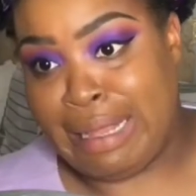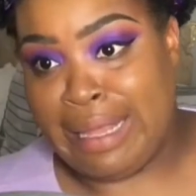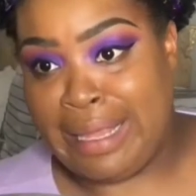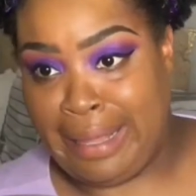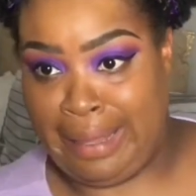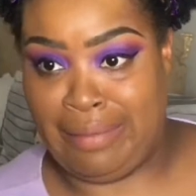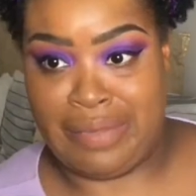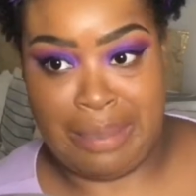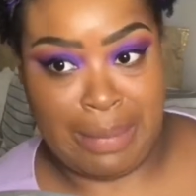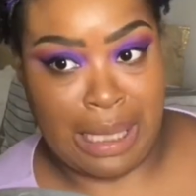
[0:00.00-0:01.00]
of my
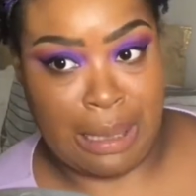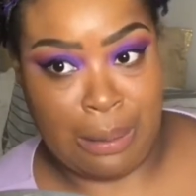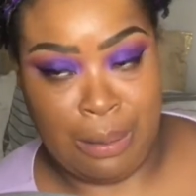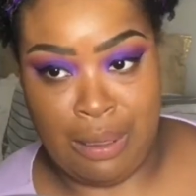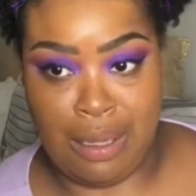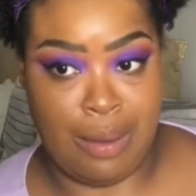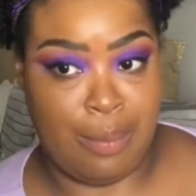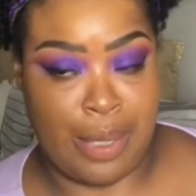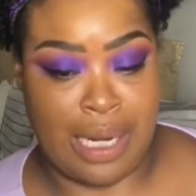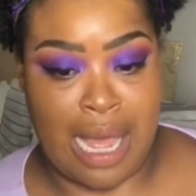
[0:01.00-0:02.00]
arm, like
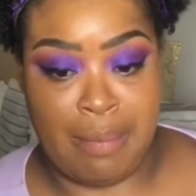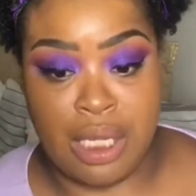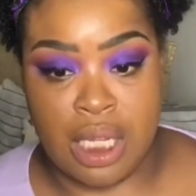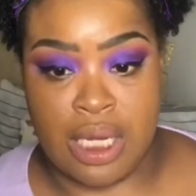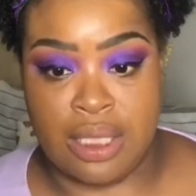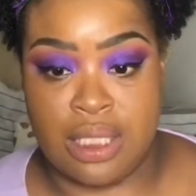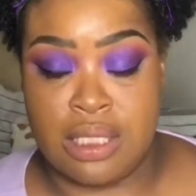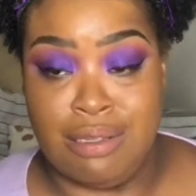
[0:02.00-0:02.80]
everything is matching